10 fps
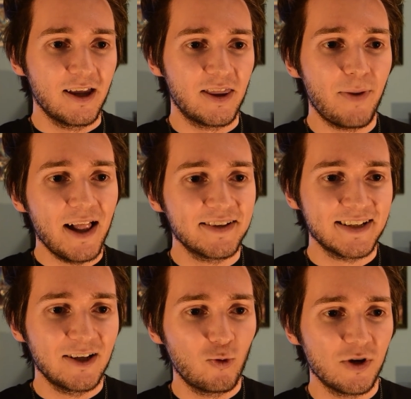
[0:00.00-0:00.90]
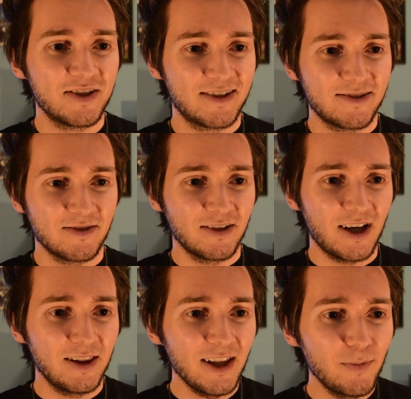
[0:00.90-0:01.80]
the balancing was
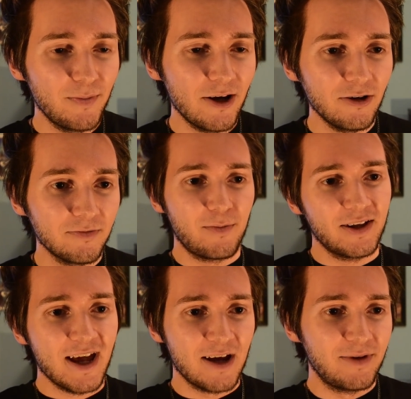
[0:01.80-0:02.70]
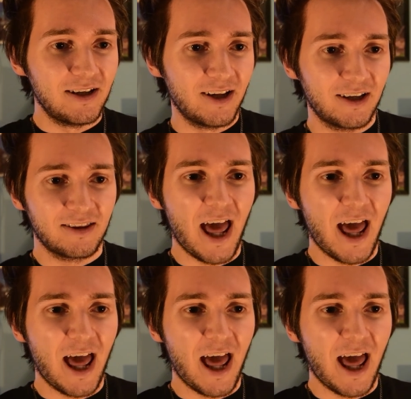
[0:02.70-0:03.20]
a little bit better, and by that I mean, like,